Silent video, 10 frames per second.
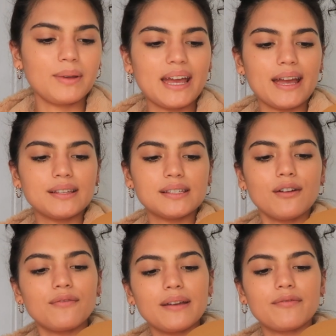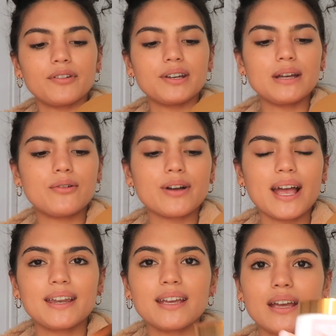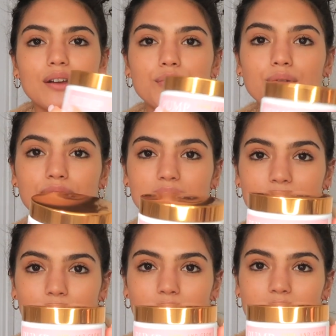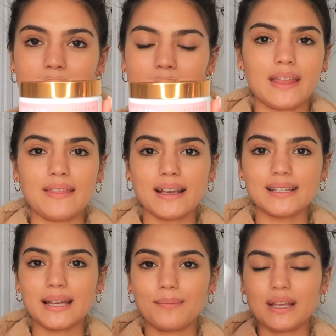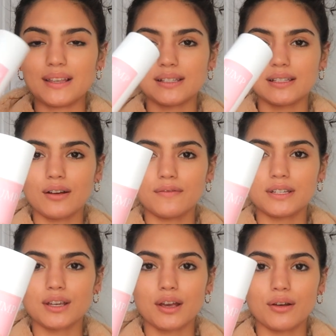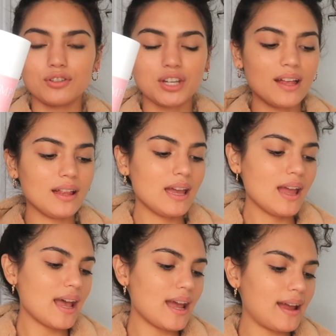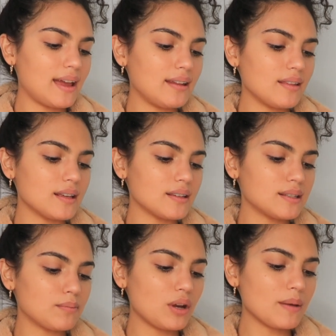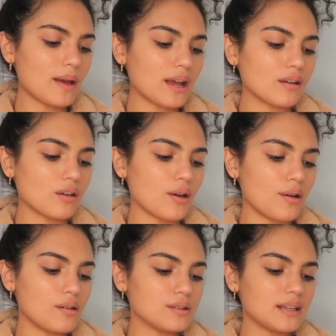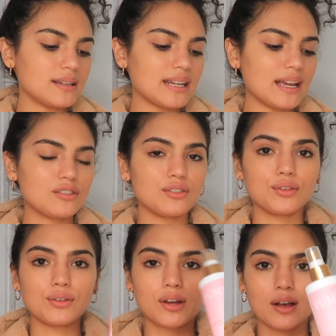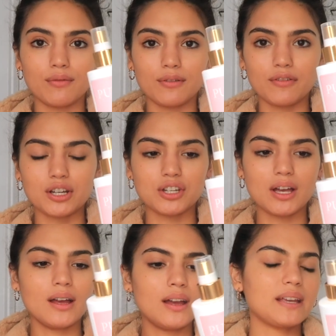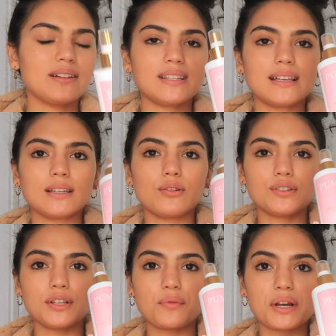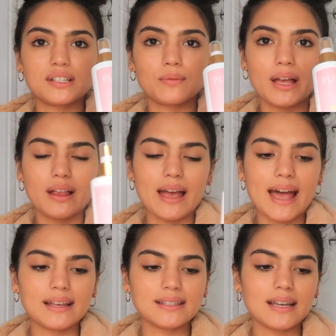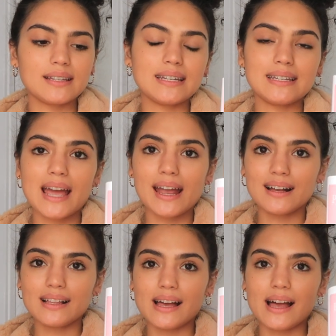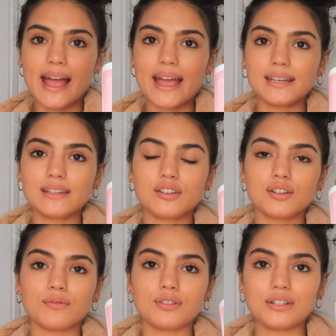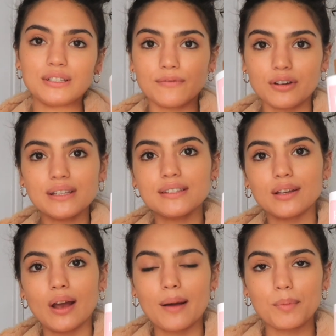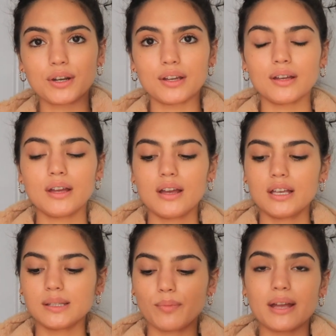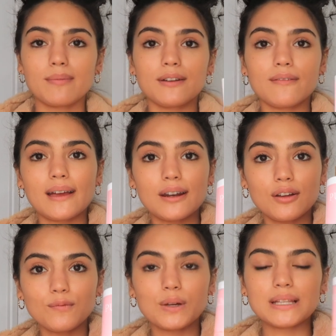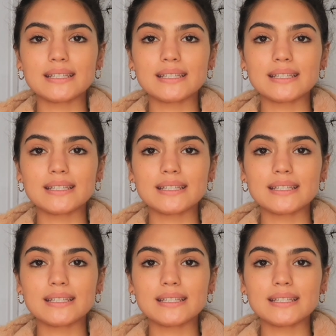But yeah, it's sulfate free, organic and cruelty free. Then they sent me this soft curl gel and this Spring Back Curls Day 2 Curl Refresher. It says it also works well as a detangler and to reduce frizz, so I'm gonna spray a bit of that on when